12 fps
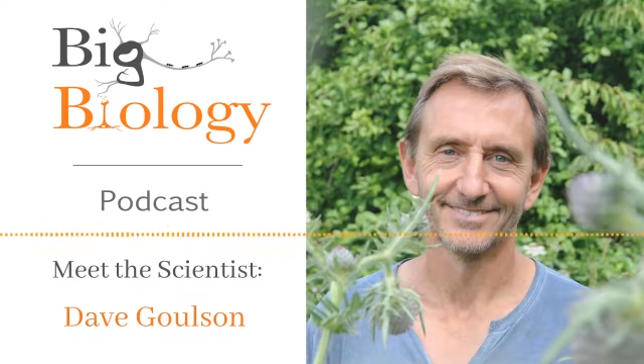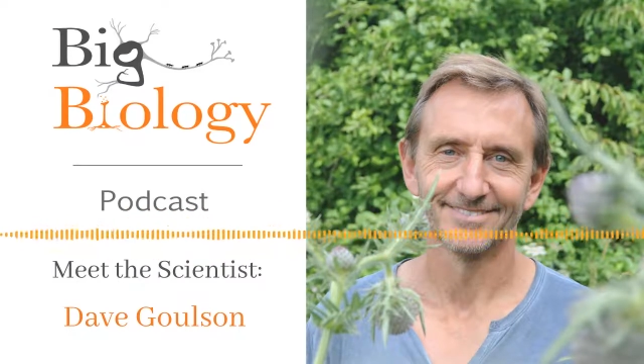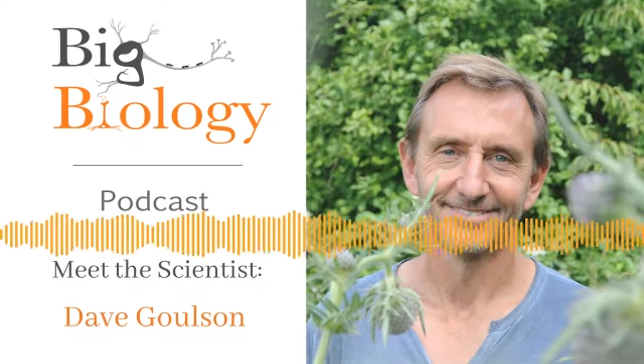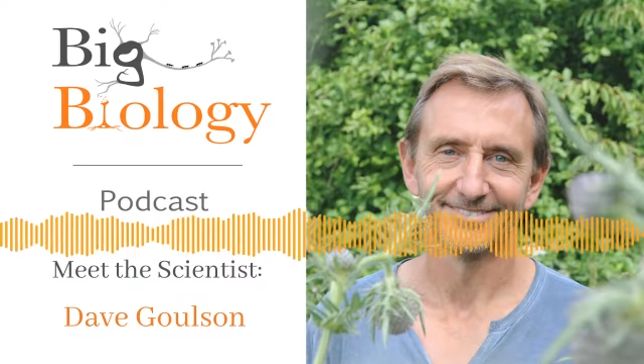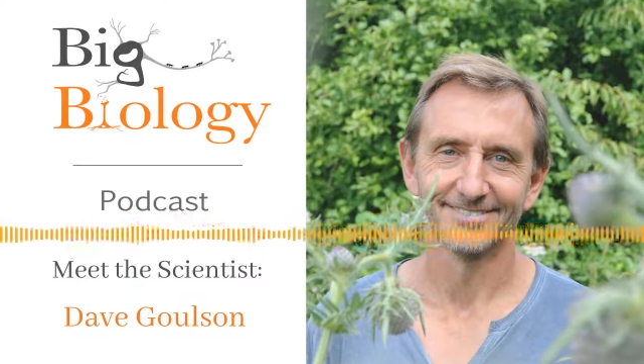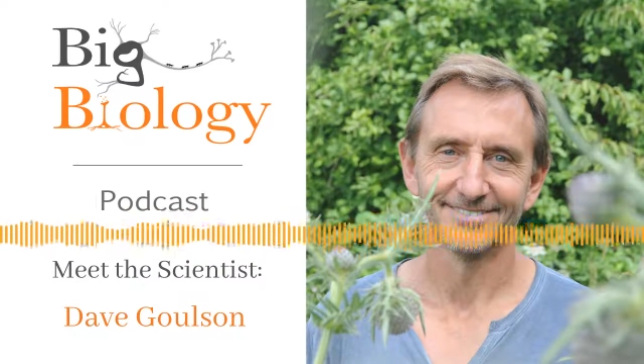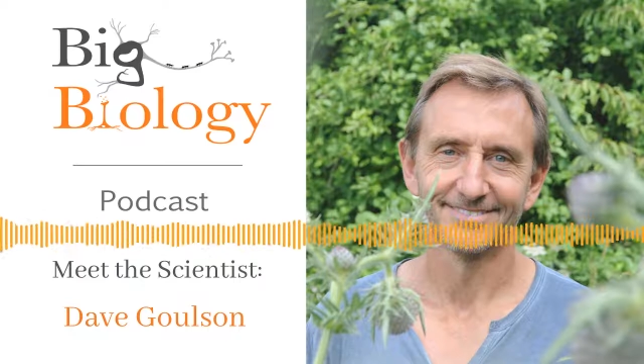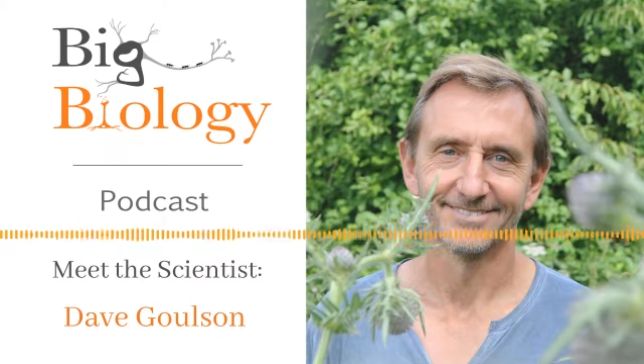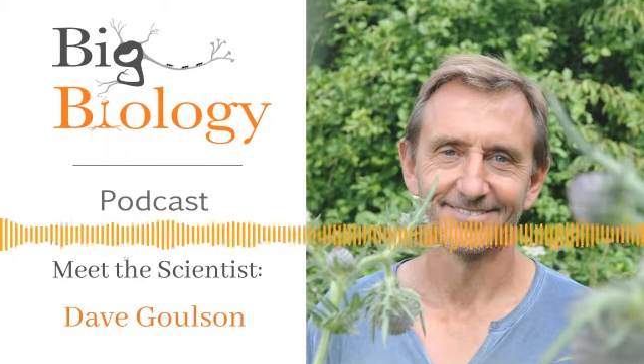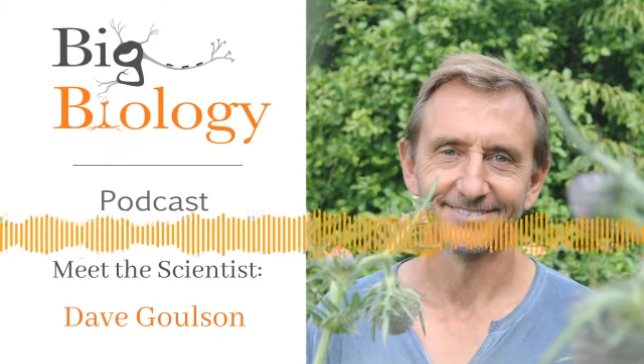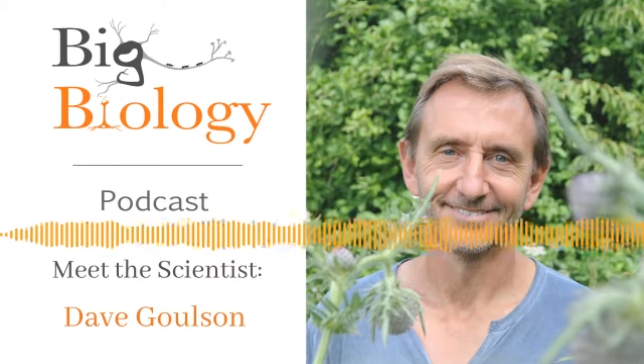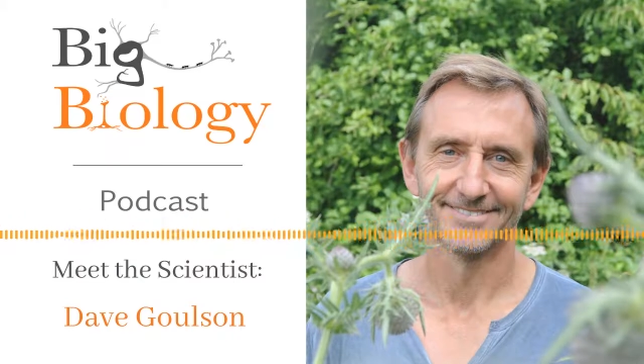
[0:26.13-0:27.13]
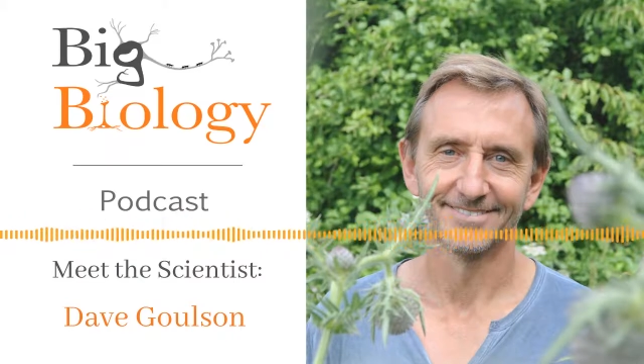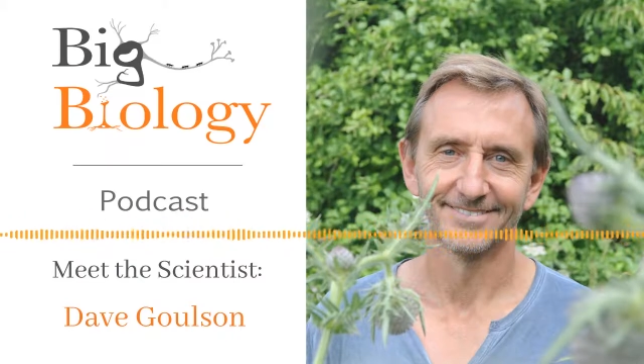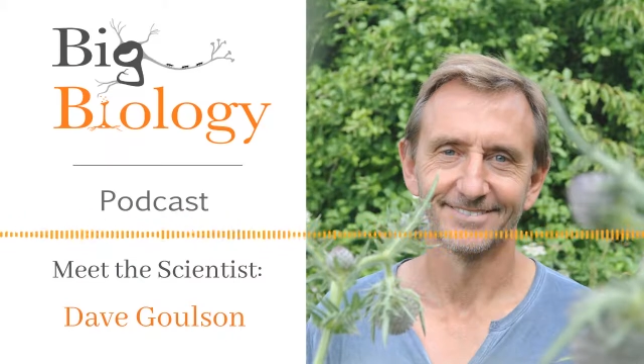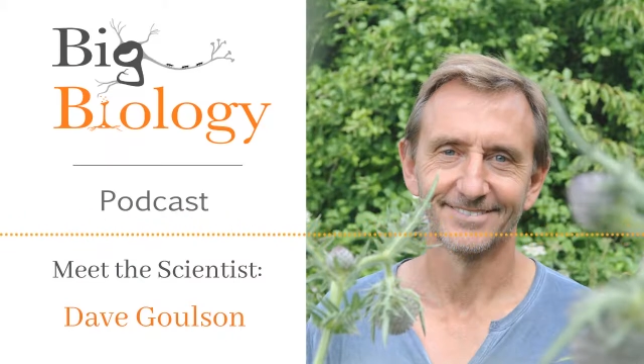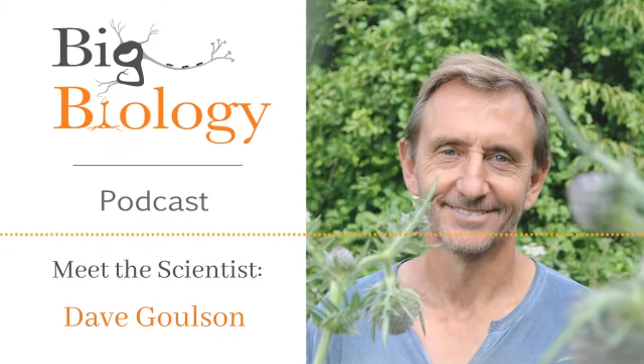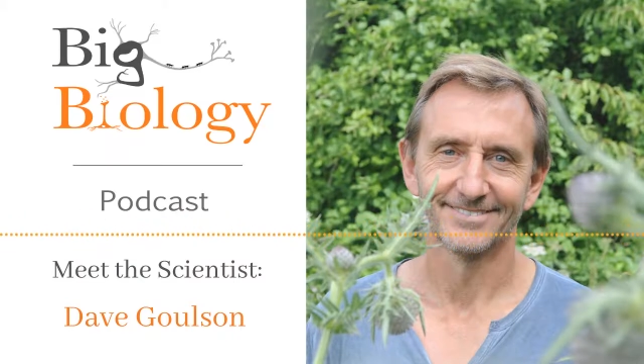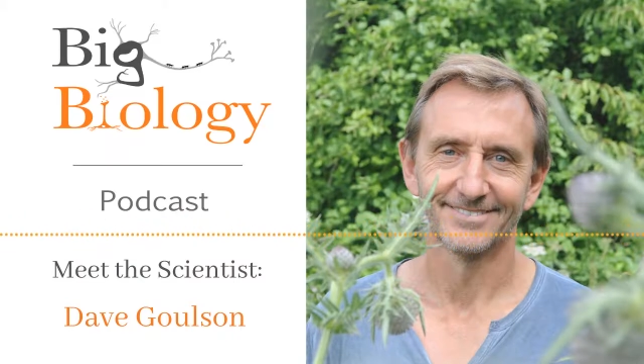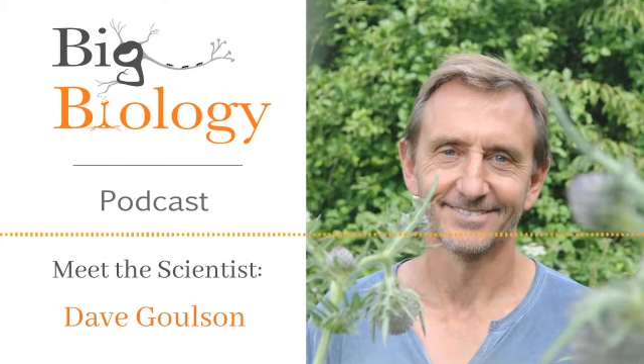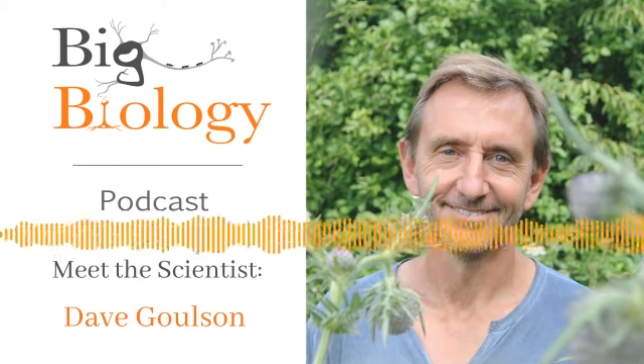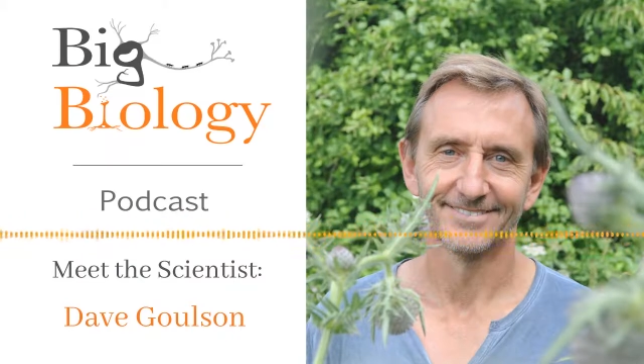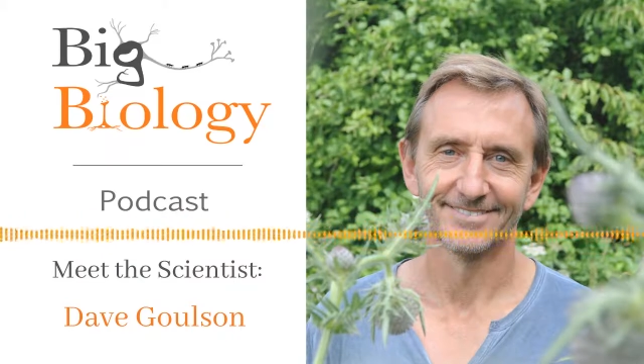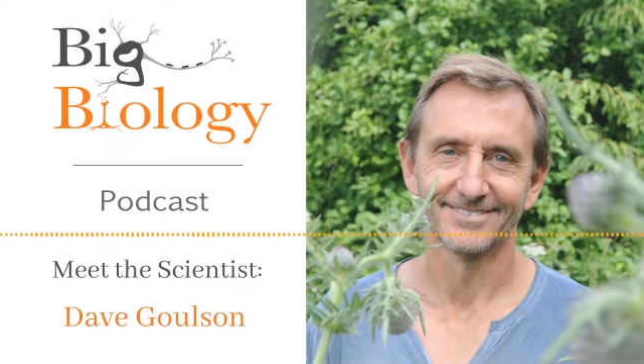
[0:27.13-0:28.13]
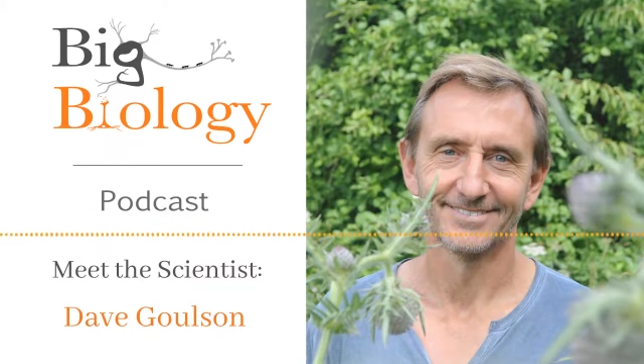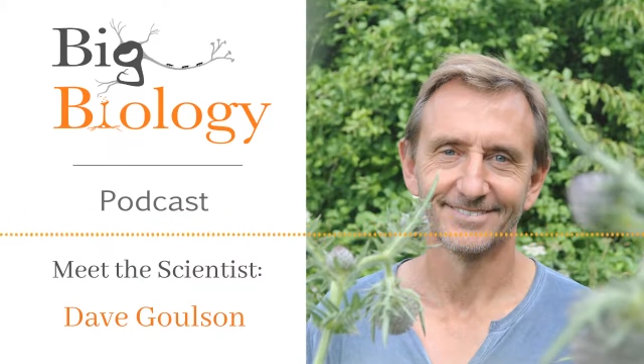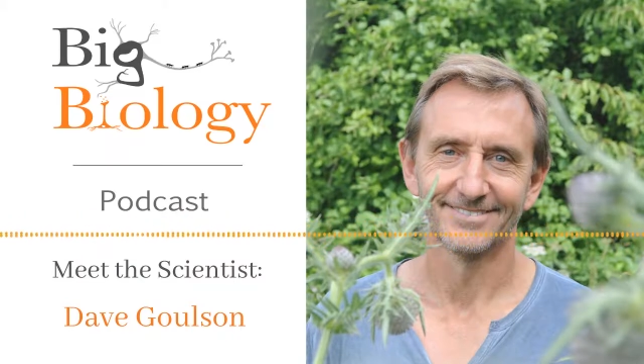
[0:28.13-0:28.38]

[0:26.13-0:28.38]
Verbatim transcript: half your other guests which